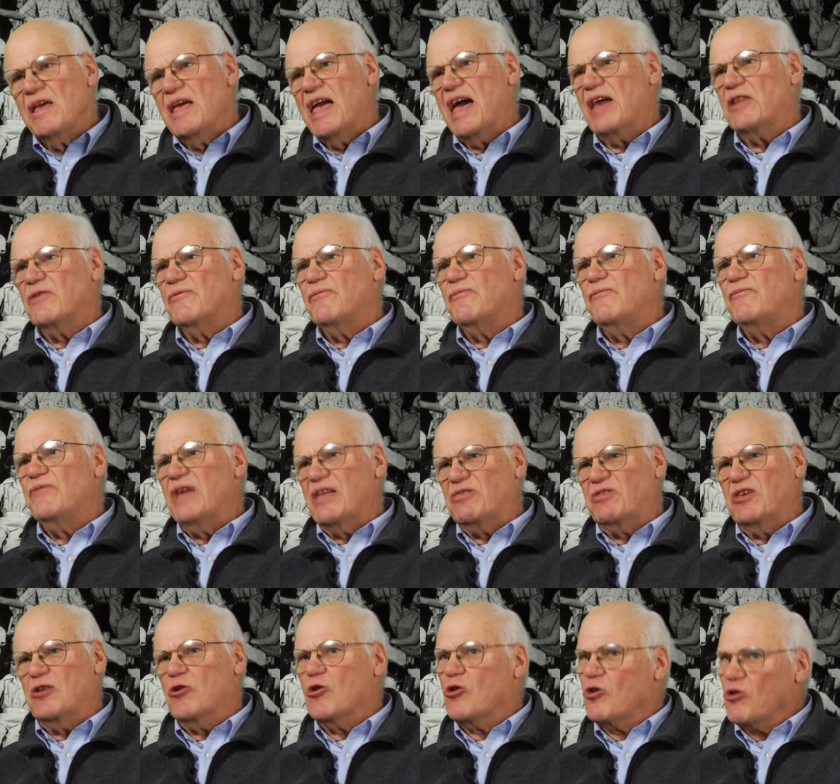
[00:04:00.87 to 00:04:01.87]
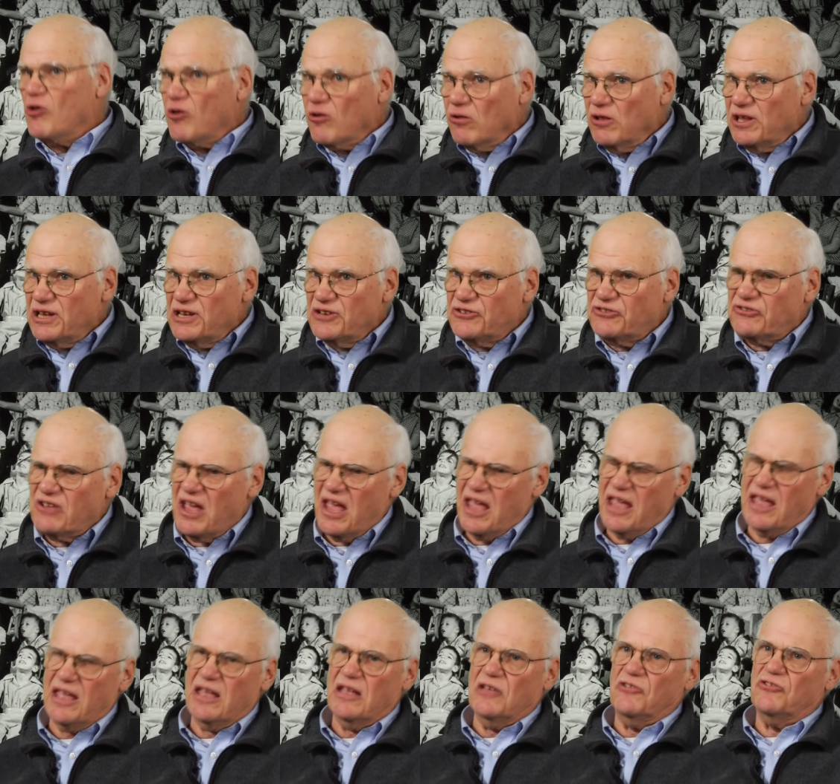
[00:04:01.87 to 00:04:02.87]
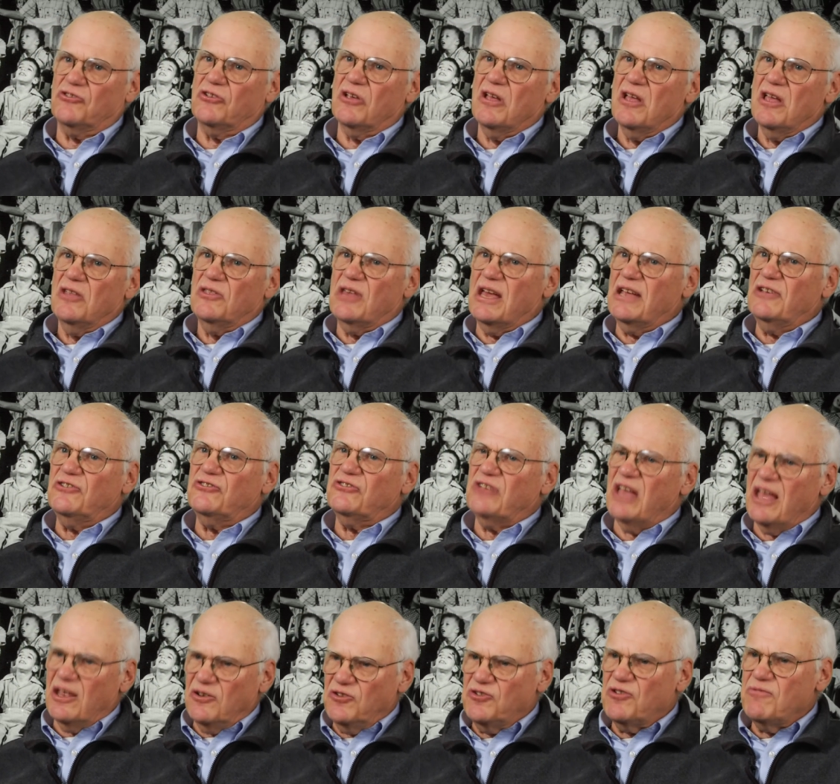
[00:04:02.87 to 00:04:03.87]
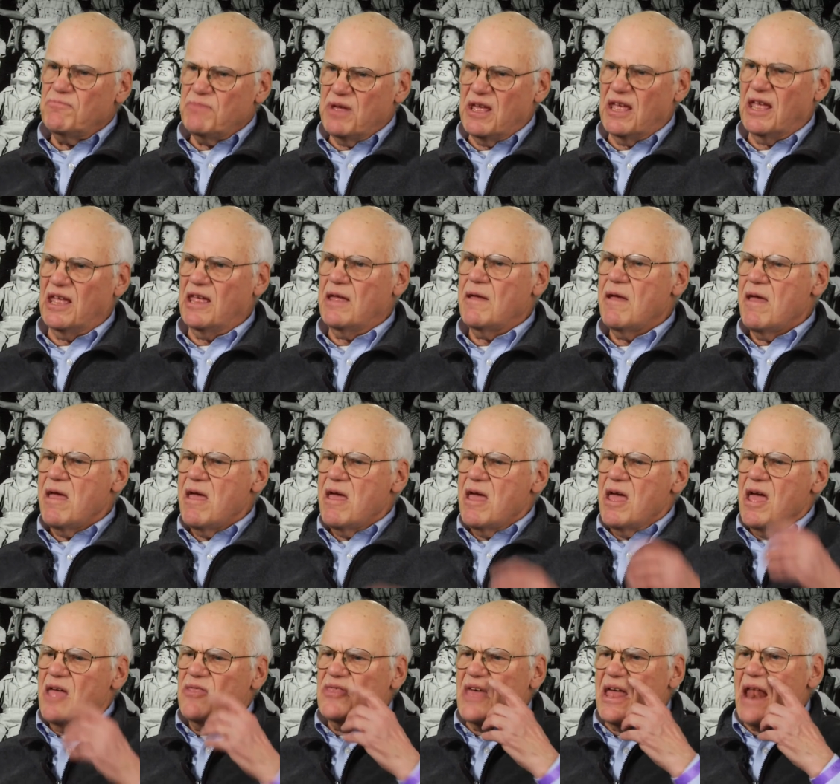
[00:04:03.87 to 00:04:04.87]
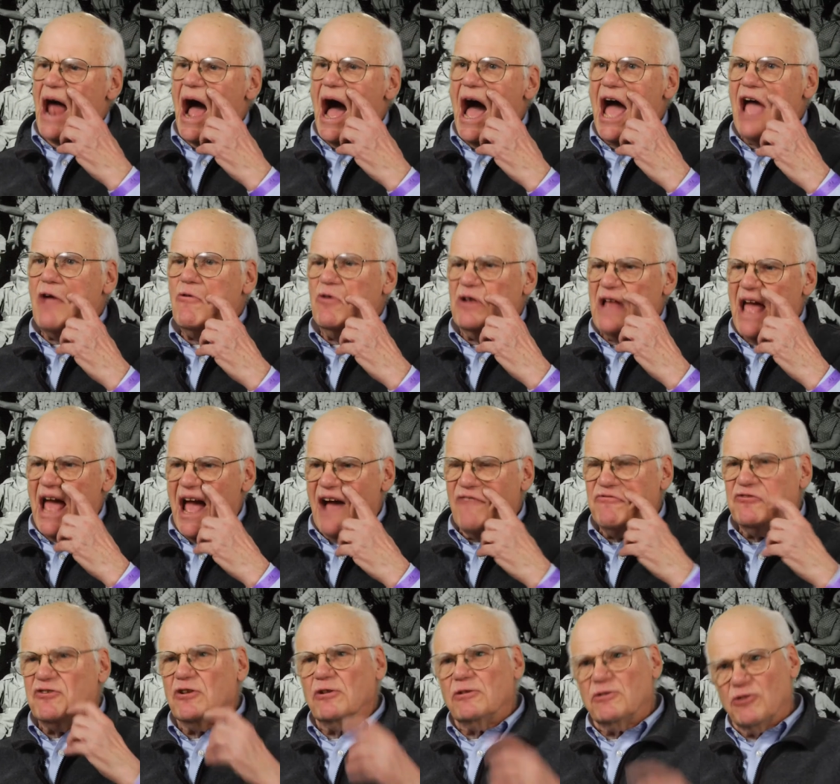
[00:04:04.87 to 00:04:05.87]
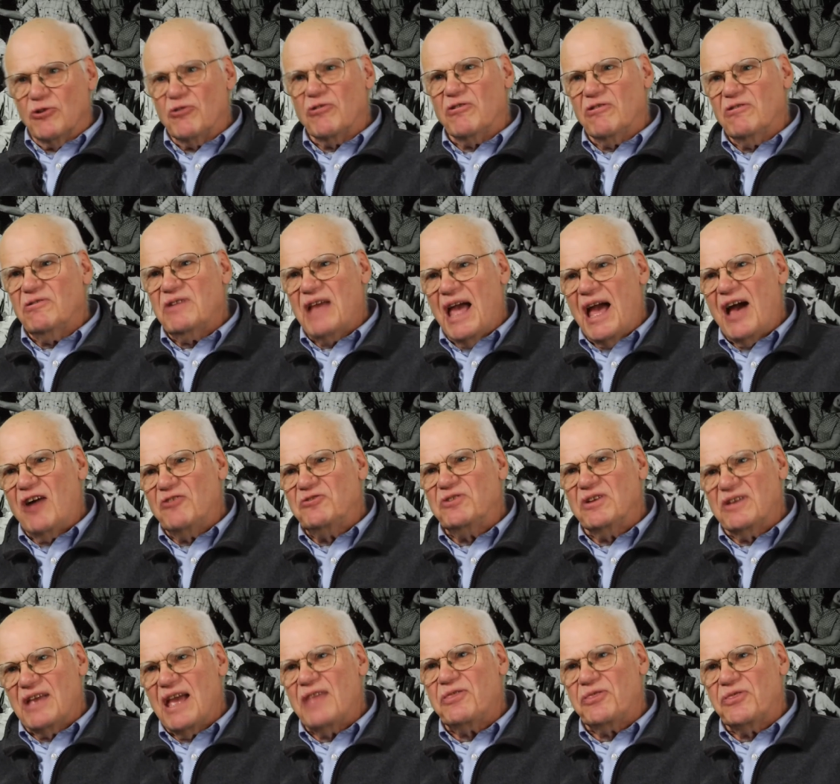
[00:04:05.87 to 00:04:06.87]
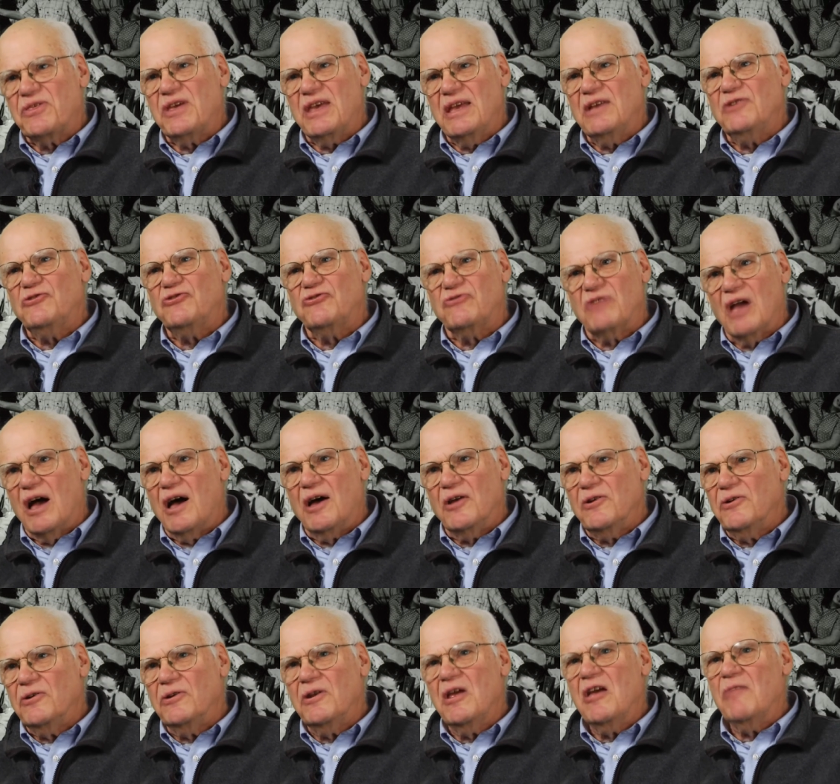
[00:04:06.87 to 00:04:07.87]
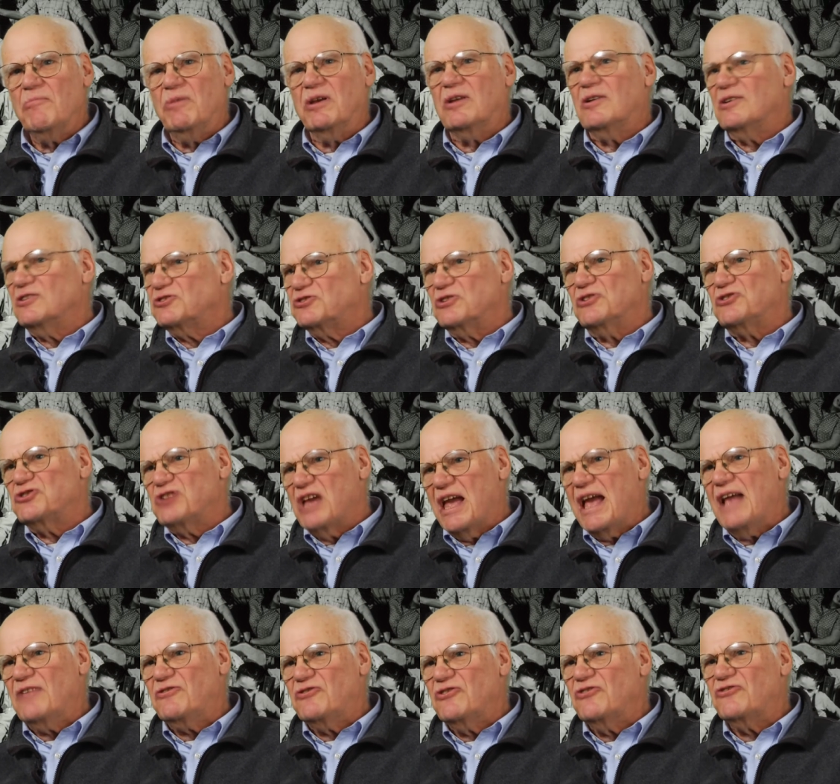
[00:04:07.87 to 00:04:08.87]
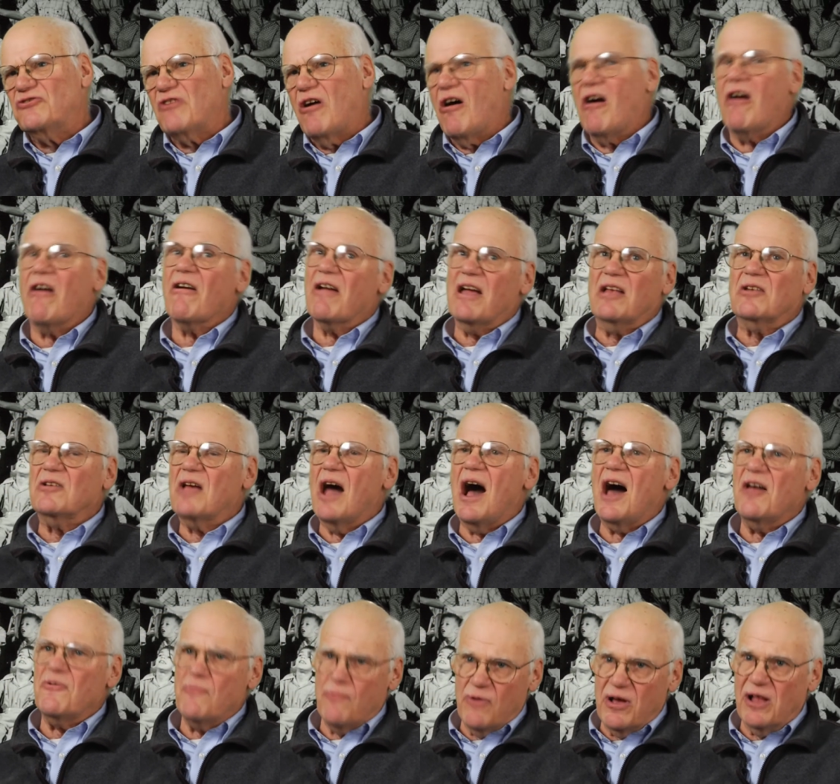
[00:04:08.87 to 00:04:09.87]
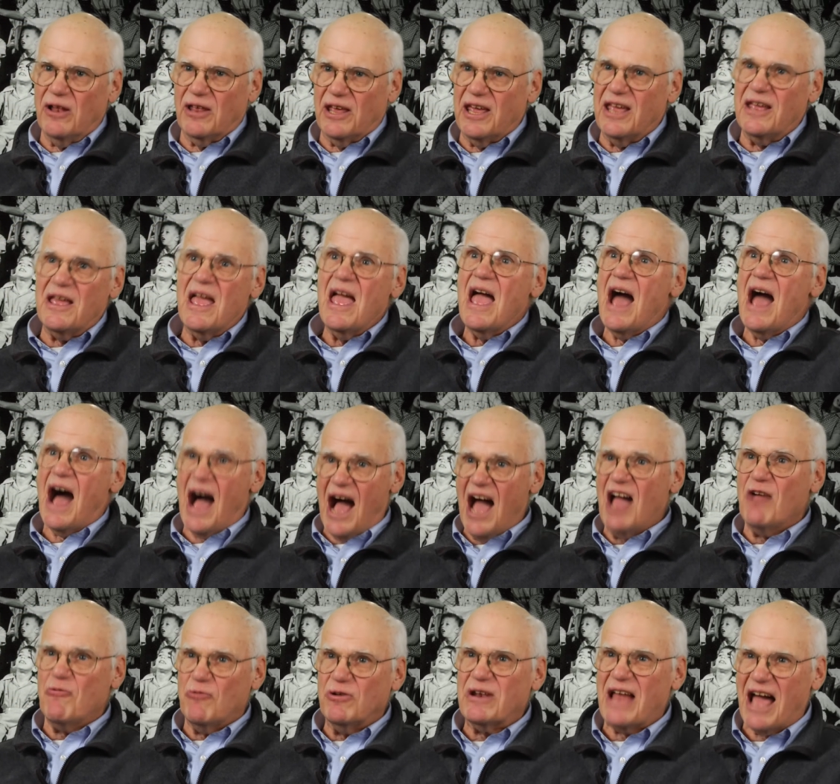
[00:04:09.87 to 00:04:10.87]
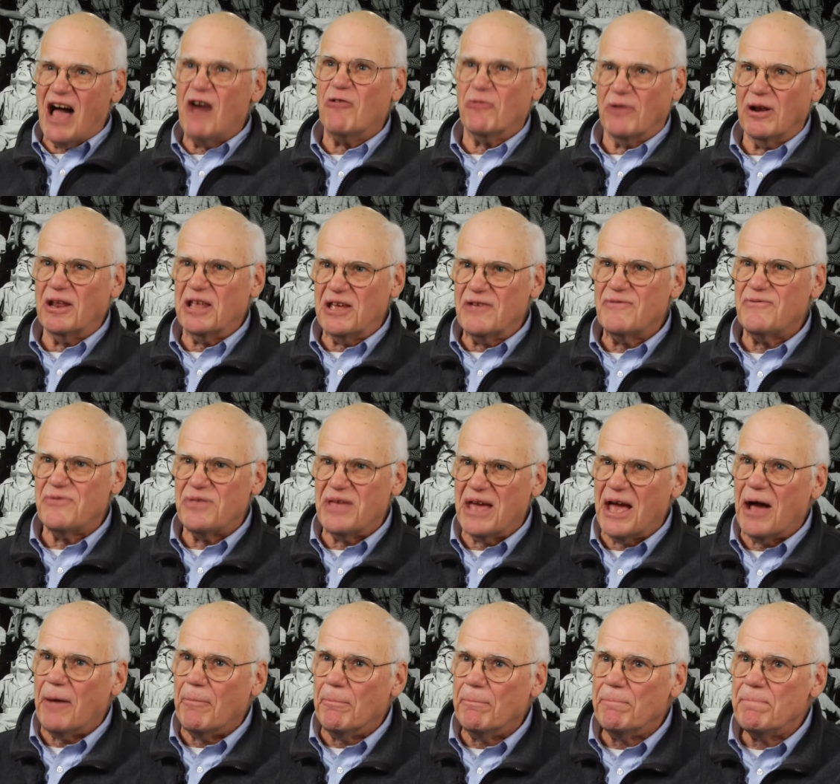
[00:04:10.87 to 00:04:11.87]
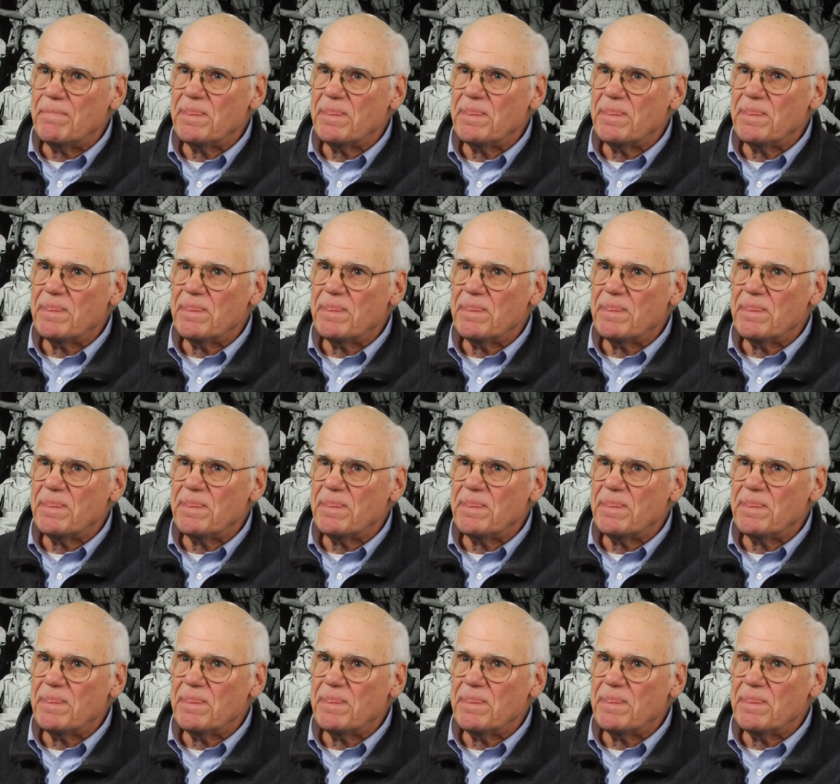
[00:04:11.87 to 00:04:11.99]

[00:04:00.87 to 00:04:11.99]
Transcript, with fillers: At, a, at the earliest age, they said to me, that I would have to learn how to get things done because the chances are, and God willing, I would outlive them.